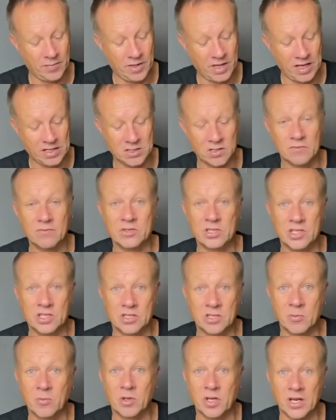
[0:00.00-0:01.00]
It's obviously
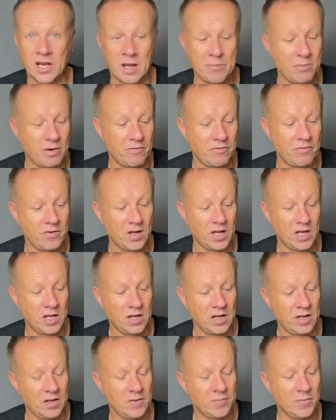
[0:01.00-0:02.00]
something they prefer.
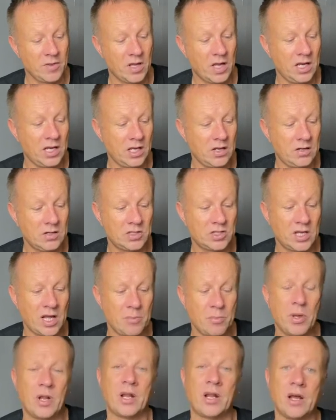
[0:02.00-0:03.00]
And you could say,
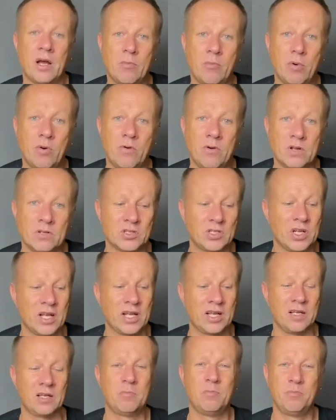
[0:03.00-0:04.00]
being an arboreal
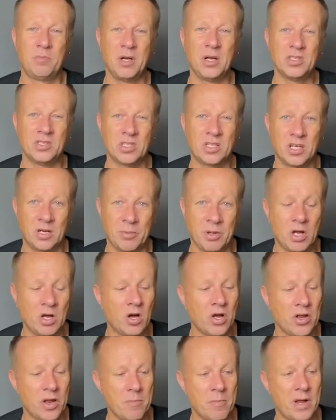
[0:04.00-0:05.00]
snake, birds are going to be high
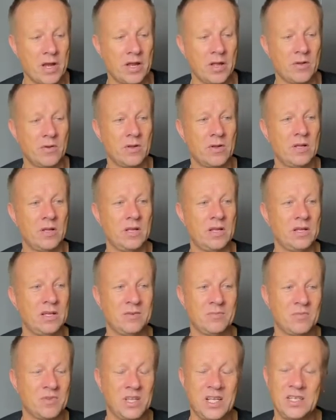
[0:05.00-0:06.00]
on their menu.
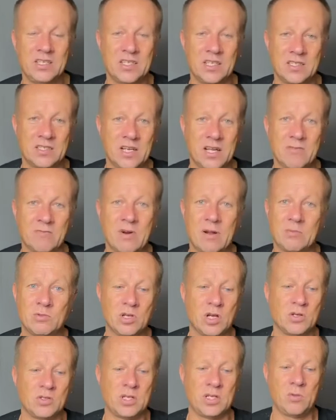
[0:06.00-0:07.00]
These things eat
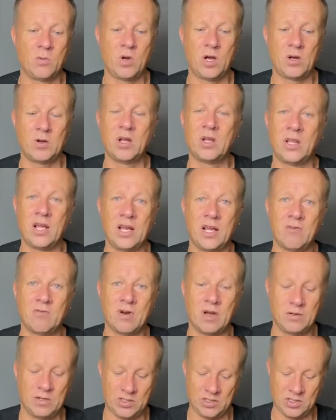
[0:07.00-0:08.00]
reptiles in the wild, they'll eat
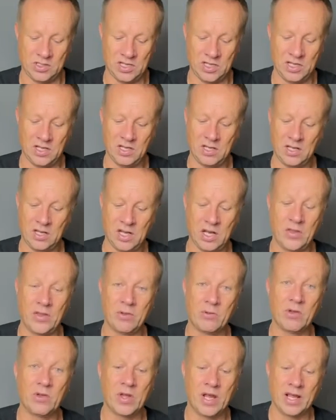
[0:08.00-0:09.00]
rodents, and they'll
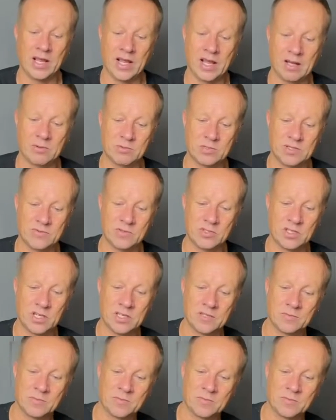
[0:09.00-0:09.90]
do that in captivity.